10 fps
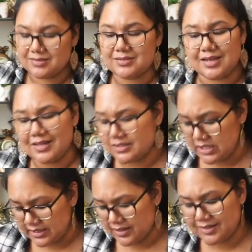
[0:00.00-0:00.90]
sell it
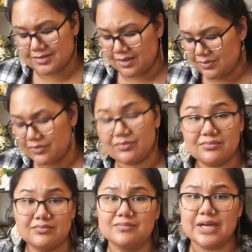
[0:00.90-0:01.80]
so I can get some
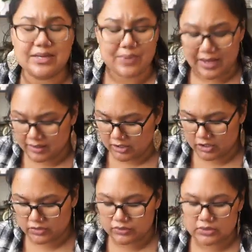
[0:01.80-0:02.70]
money back you
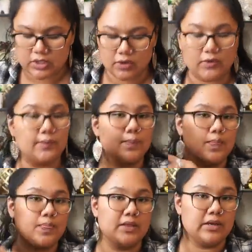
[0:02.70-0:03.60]
know so
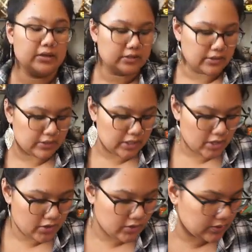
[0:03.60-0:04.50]
there you
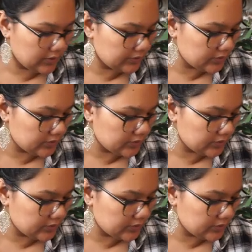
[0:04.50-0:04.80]
go.